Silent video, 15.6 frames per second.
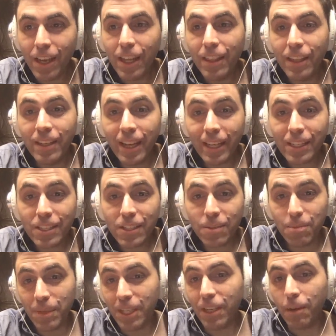the next
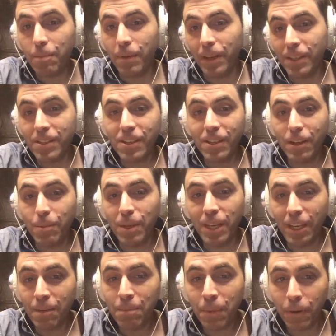meetup is going to be
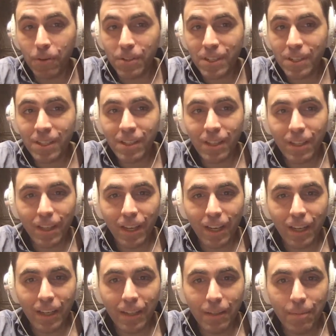in person.
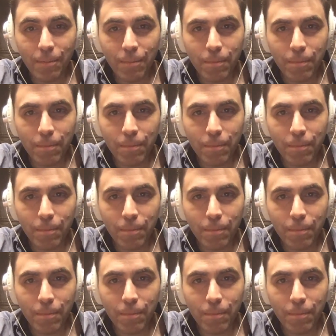Ben,